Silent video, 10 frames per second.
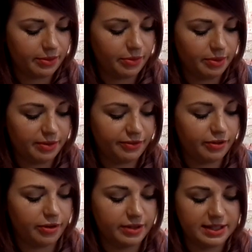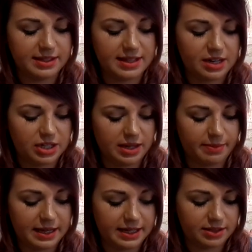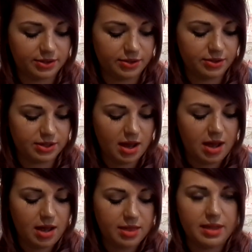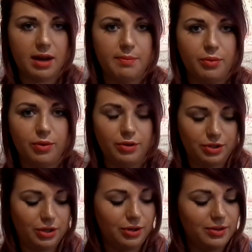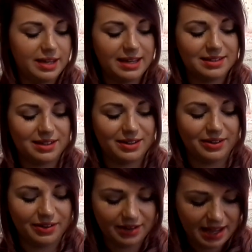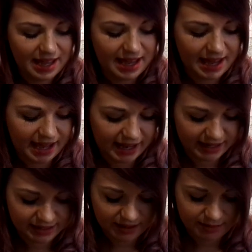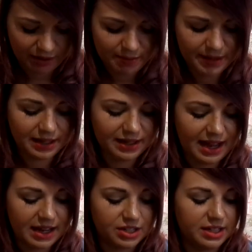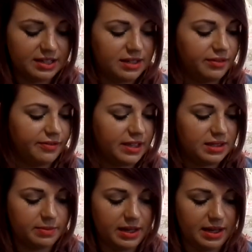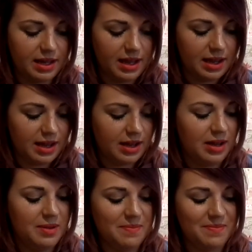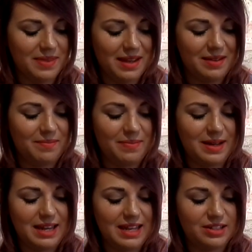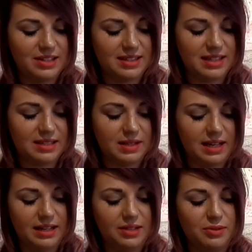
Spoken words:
worn before. This is actually a play suit that I bought 2 years ago, and I'm hoping it actually still fits me, but it's just this little